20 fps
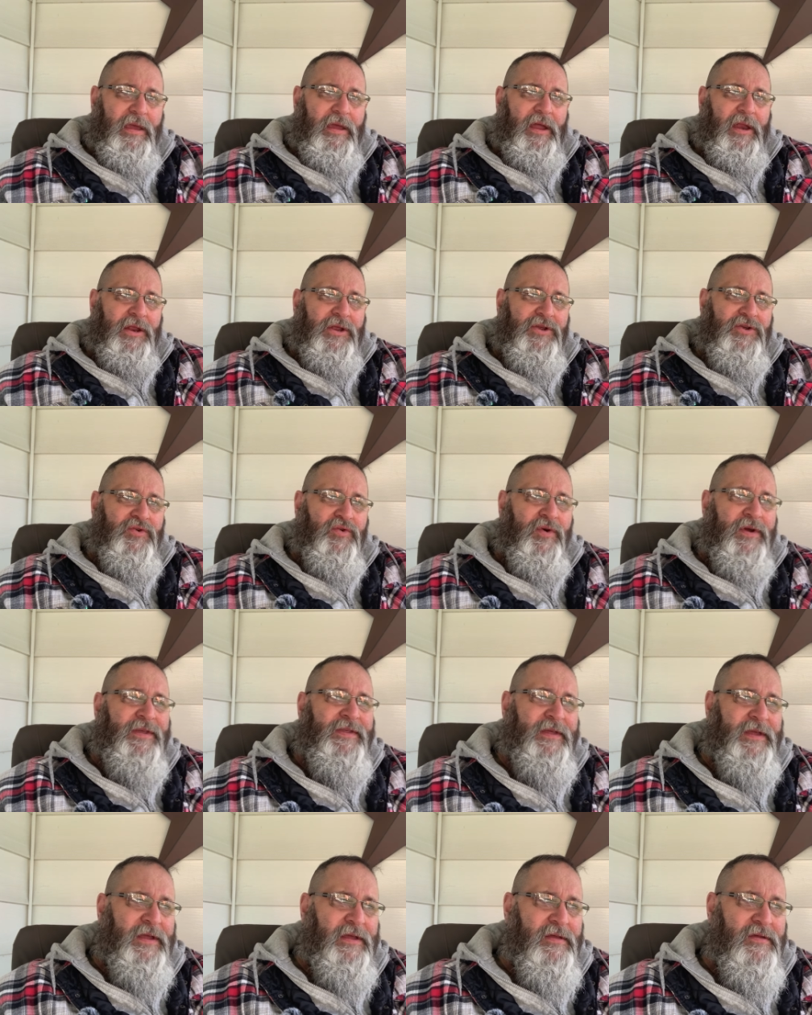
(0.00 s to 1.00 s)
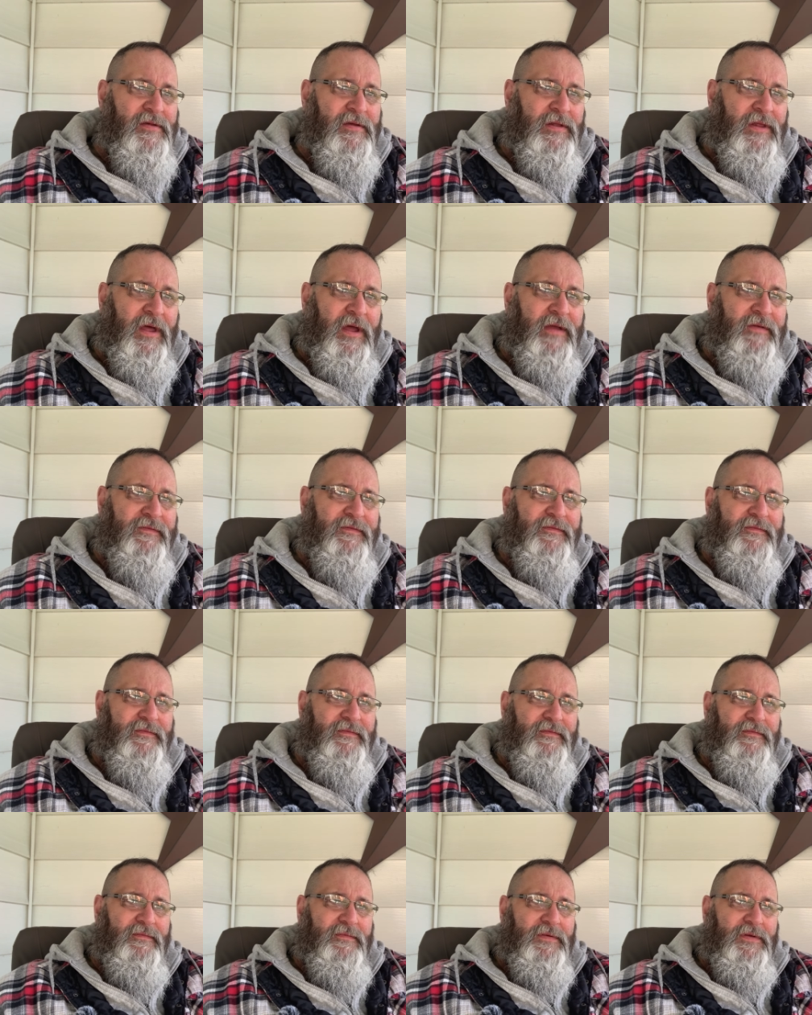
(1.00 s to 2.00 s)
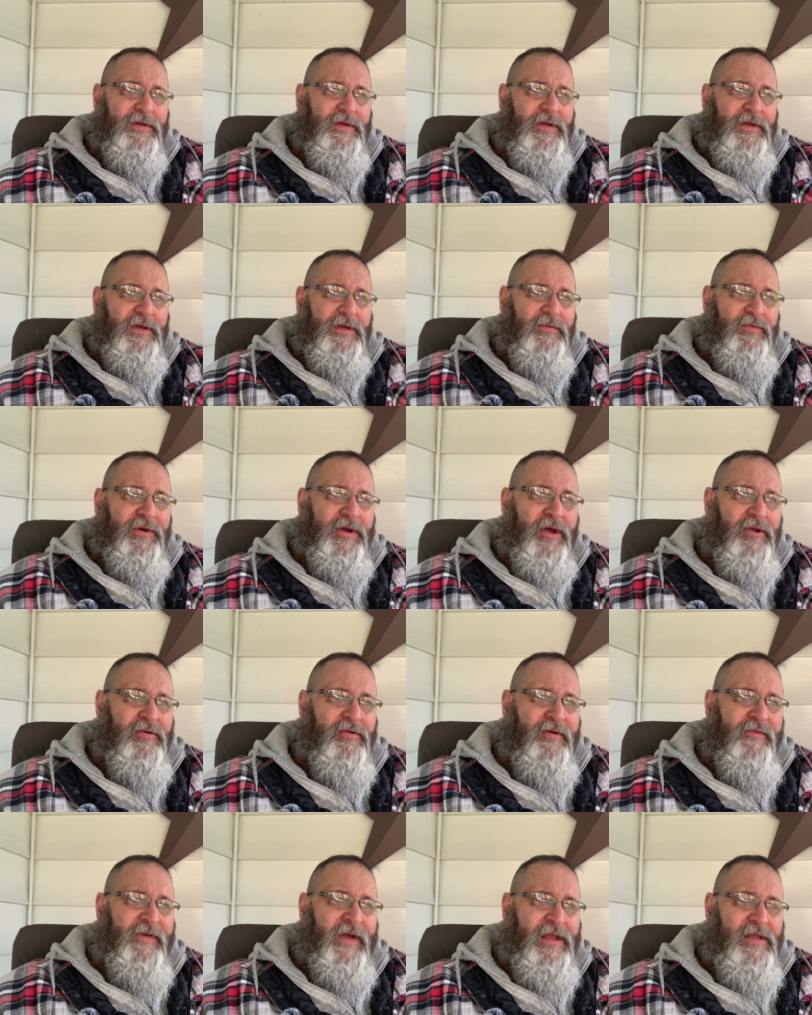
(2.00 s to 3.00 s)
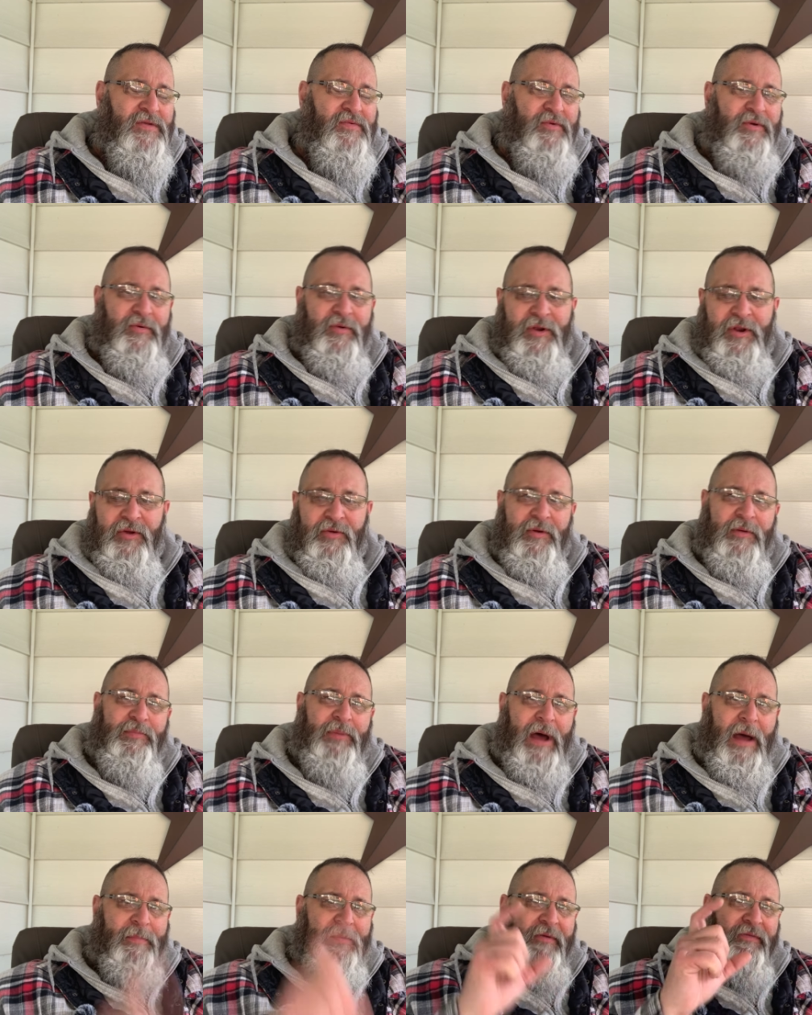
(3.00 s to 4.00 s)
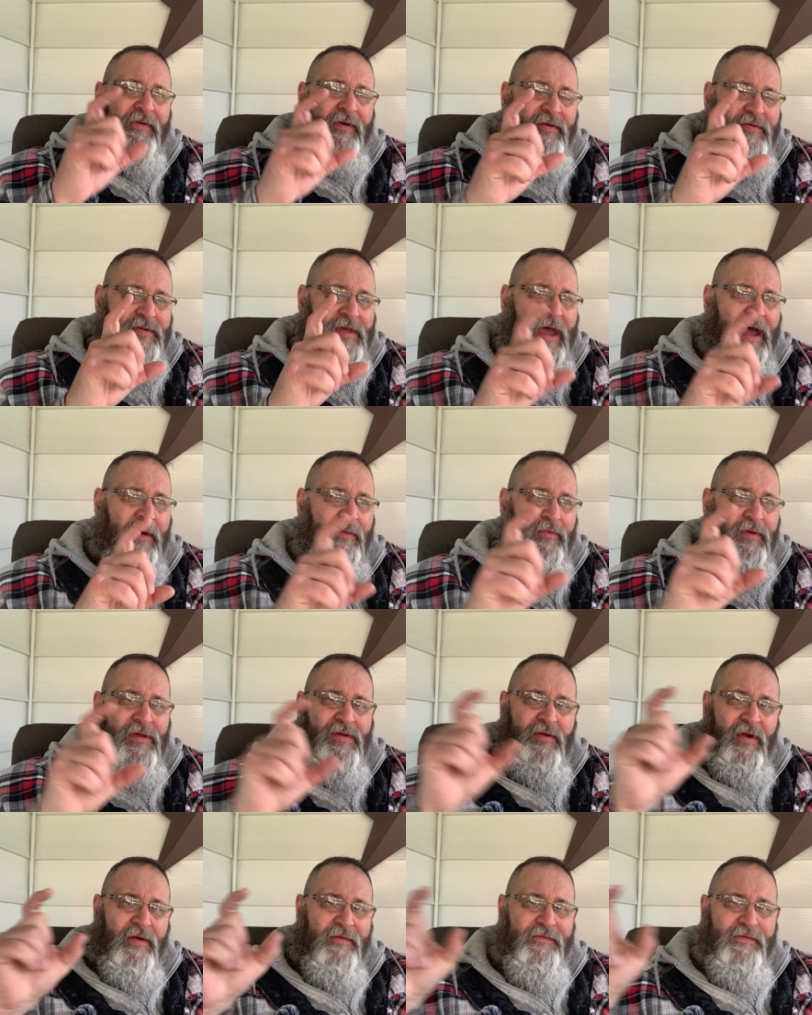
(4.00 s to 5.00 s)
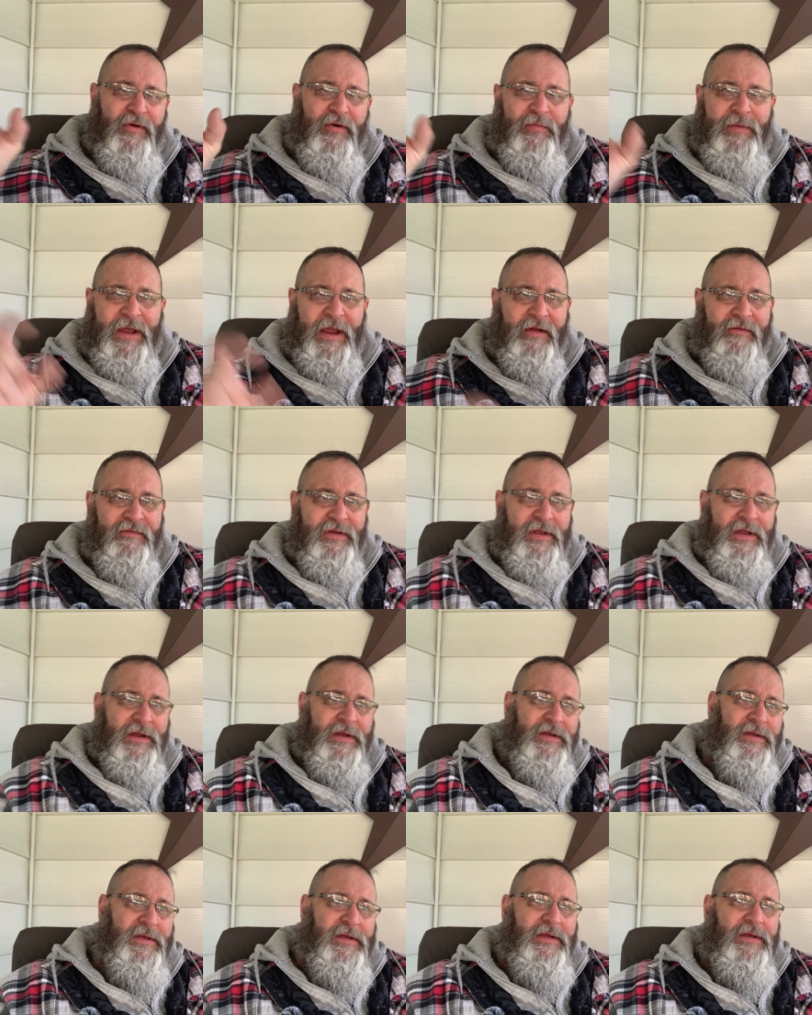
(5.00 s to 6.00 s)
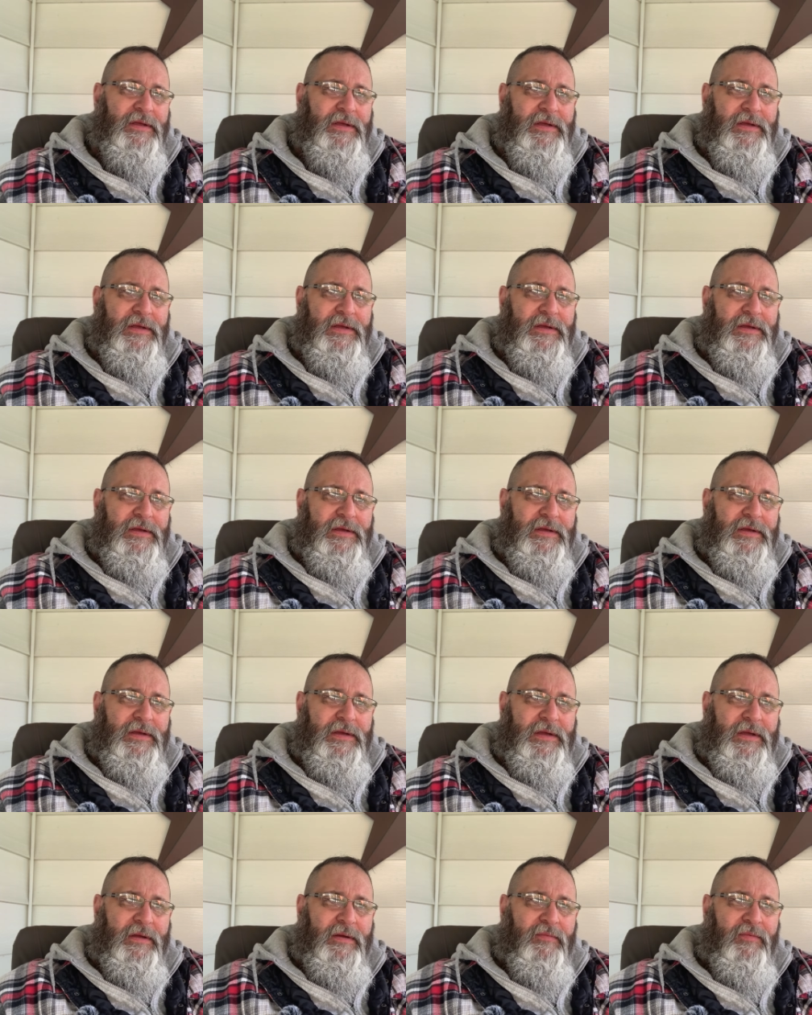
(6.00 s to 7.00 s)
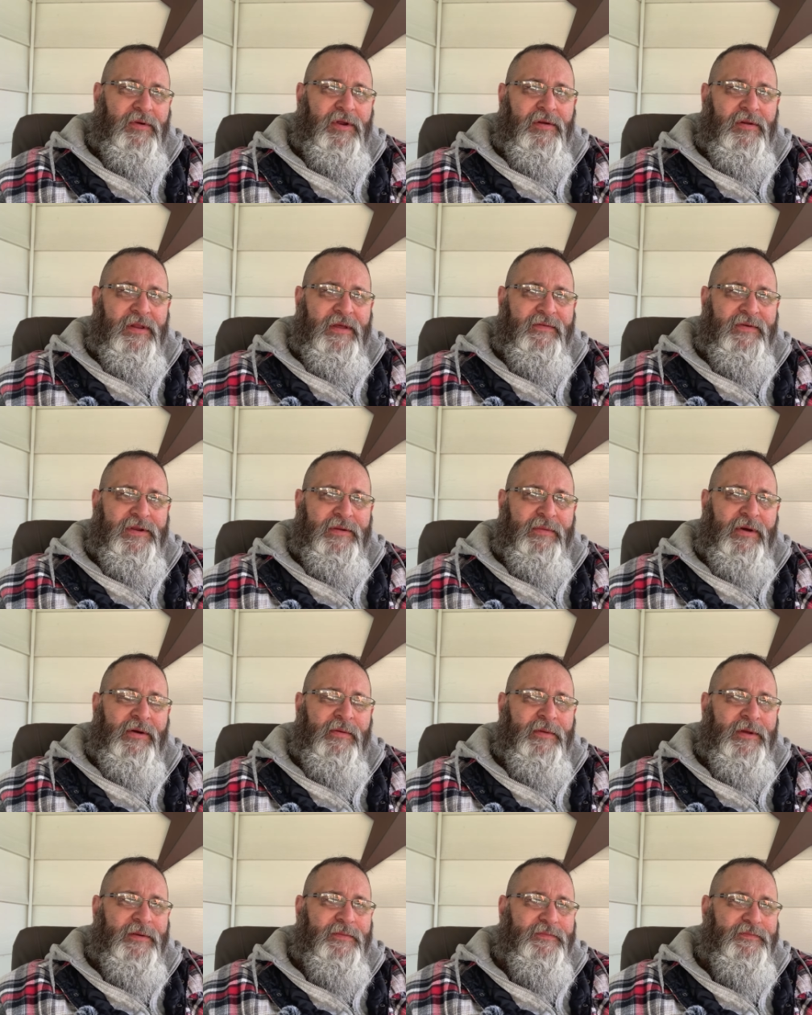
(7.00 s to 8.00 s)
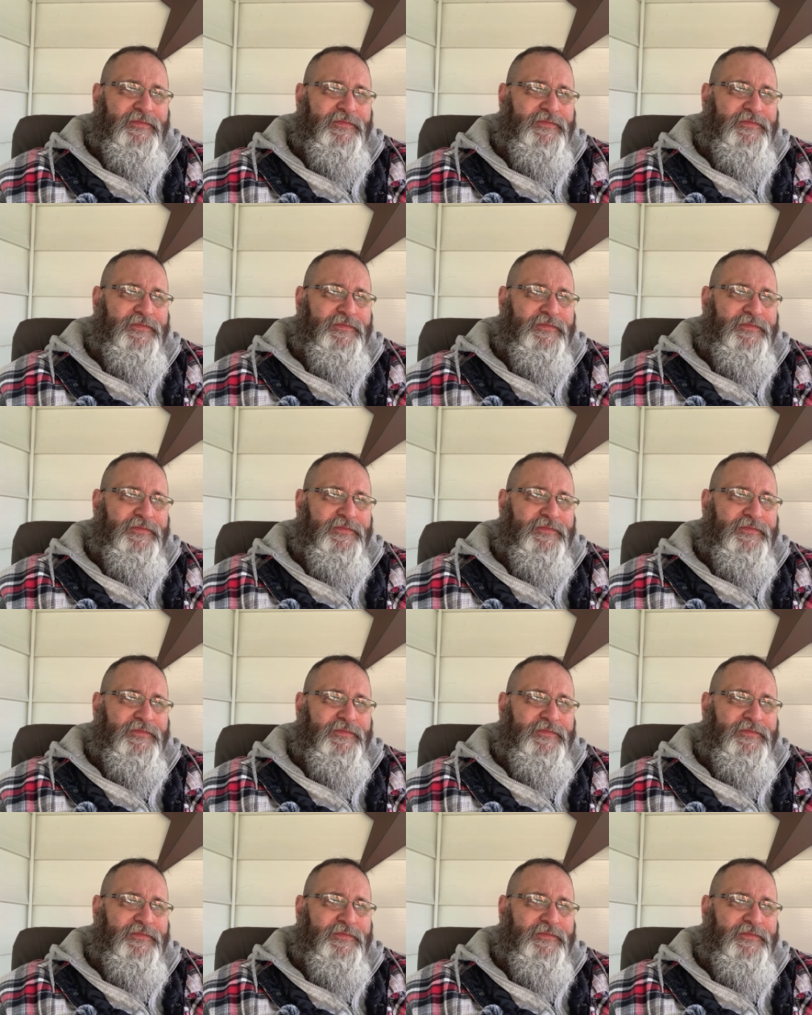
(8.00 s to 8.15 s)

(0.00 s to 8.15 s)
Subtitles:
and enjoy things in life. We go to events. What do? We pop our phones out and we start filming everything. We don't live in the moment.